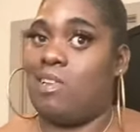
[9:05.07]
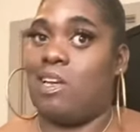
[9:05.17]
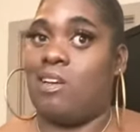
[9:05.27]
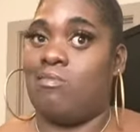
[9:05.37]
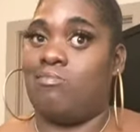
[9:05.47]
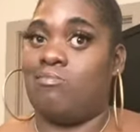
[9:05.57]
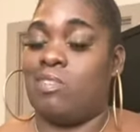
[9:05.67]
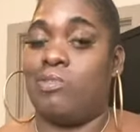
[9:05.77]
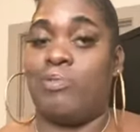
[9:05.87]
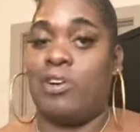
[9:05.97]
I know,
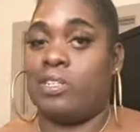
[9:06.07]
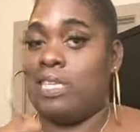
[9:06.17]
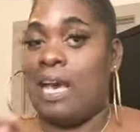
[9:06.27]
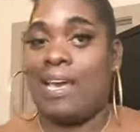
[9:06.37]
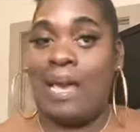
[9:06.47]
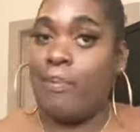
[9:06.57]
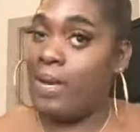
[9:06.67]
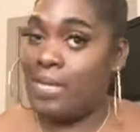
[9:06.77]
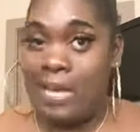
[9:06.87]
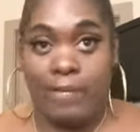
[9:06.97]
compared to y'all, I
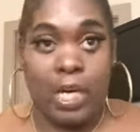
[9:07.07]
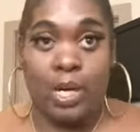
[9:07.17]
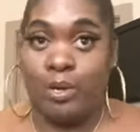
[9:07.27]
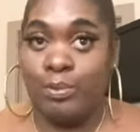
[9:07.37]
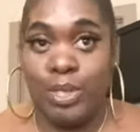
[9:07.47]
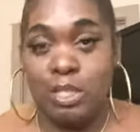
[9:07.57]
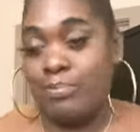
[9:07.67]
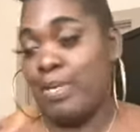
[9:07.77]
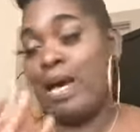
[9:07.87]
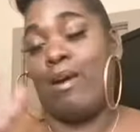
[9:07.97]
probably have a whole bunch,
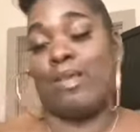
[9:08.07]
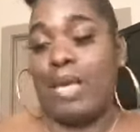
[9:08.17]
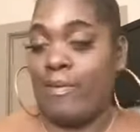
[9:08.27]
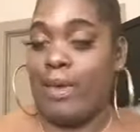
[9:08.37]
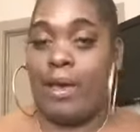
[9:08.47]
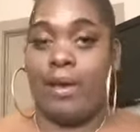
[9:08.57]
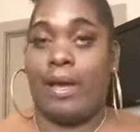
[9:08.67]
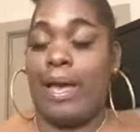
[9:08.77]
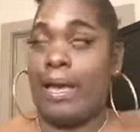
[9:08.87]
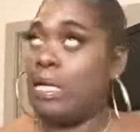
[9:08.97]
but I only have like
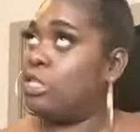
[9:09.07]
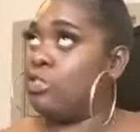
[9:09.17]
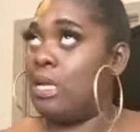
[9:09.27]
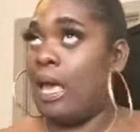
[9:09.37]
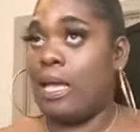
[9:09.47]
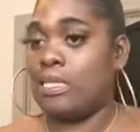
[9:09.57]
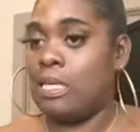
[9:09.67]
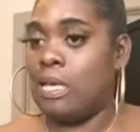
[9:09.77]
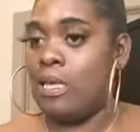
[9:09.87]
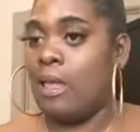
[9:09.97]

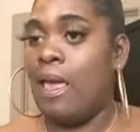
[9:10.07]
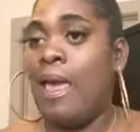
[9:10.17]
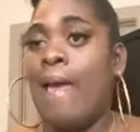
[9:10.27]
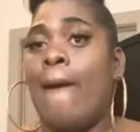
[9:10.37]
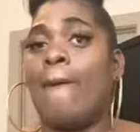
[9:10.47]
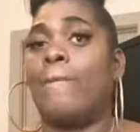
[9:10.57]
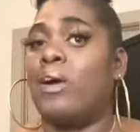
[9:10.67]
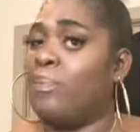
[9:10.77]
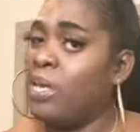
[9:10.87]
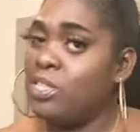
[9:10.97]
818.
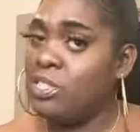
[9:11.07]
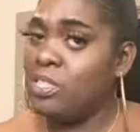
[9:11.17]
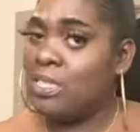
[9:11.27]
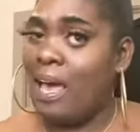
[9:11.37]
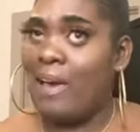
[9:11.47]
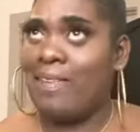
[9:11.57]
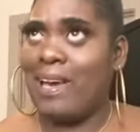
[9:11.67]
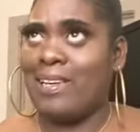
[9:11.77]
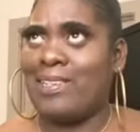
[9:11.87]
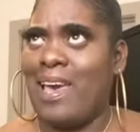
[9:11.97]
But pictures, I have
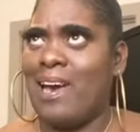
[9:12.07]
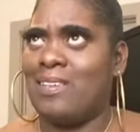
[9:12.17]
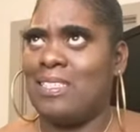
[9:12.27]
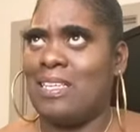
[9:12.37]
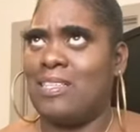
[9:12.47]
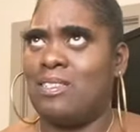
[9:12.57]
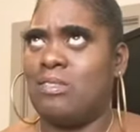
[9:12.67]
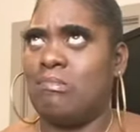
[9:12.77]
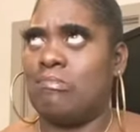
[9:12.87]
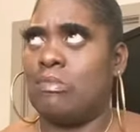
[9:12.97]
like
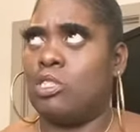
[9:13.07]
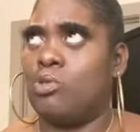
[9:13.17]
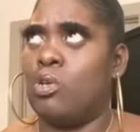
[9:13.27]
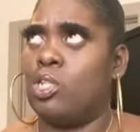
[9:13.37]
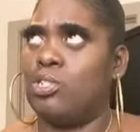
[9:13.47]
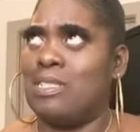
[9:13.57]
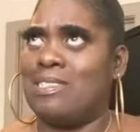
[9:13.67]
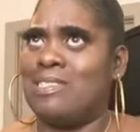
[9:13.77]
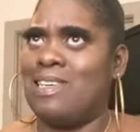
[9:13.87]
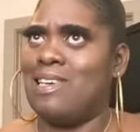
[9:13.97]

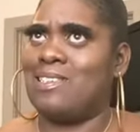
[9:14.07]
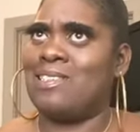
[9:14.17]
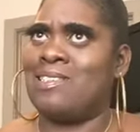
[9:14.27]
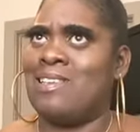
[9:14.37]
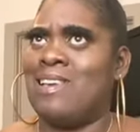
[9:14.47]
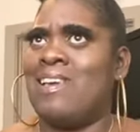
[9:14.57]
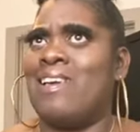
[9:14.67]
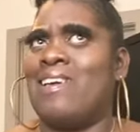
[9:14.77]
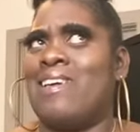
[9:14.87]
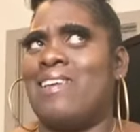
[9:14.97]
1,206.
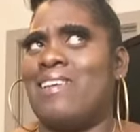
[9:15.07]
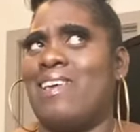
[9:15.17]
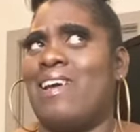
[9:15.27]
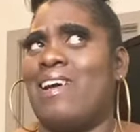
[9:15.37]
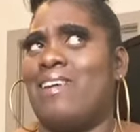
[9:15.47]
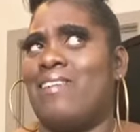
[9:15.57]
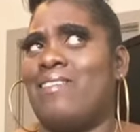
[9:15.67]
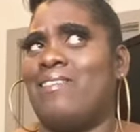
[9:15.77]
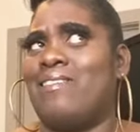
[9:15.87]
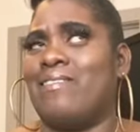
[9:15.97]
Yeah.
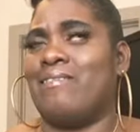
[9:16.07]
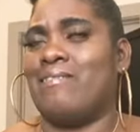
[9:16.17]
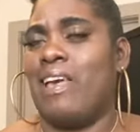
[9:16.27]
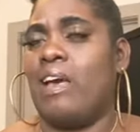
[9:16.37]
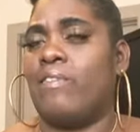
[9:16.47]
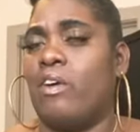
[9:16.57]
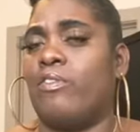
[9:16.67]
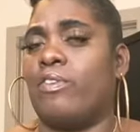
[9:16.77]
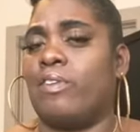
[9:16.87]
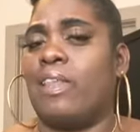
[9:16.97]
I have
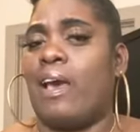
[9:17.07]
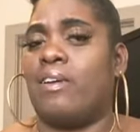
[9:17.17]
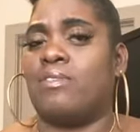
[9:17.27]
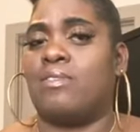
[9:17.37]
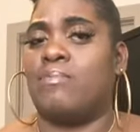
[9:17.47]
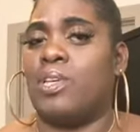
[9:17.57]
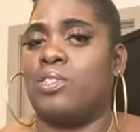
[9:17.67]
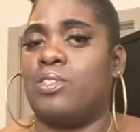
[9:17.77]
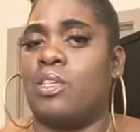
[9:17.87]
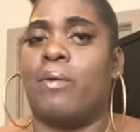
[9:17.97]
over 1,000
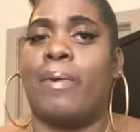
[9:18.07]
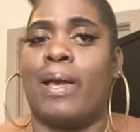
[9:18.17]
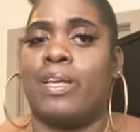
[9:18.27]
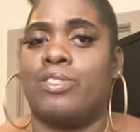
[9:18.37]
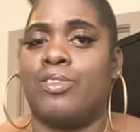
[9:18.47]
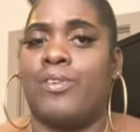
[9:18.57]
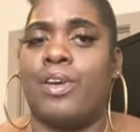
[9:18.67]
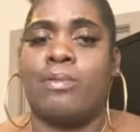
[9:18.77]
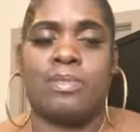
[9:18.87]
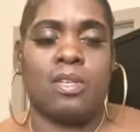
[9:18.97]
pictures on my
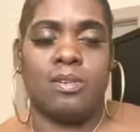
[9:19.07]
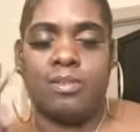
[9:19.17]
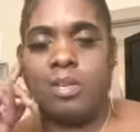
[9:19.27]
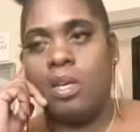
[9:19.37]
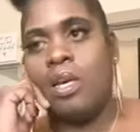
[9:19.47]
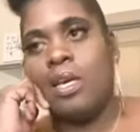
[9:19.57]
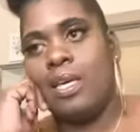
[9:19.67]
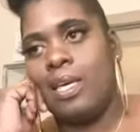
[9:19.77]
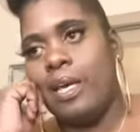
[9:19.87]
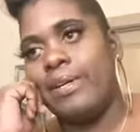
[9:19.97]
Instagram, so
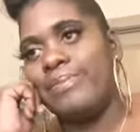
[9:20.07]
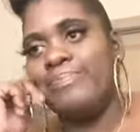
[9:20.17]
yeah.